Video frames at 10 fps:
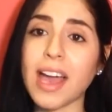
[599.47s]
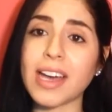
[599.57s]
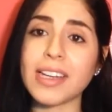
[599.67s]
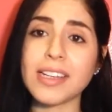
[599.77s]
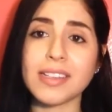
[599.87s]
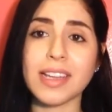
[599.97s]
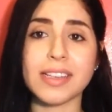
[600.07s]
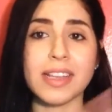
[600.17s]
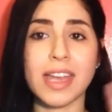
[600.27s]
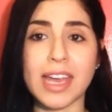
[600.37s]
I got it in
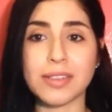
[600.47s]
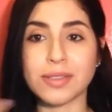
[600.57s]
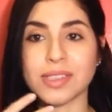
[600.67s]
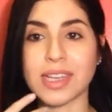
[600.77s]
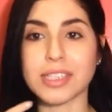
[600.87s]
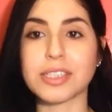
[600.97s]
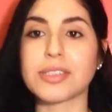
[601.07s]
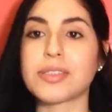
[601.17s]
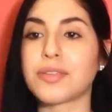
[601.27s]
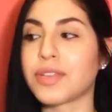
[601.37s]
like the candle
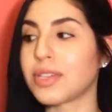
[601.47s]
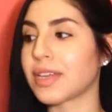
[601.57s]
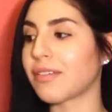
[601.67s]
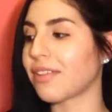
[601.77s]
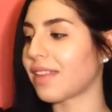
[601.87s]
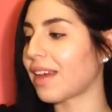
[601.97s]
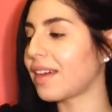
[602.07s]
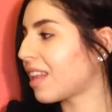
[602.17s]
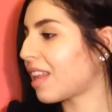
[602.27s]
section, so if you're looking for that.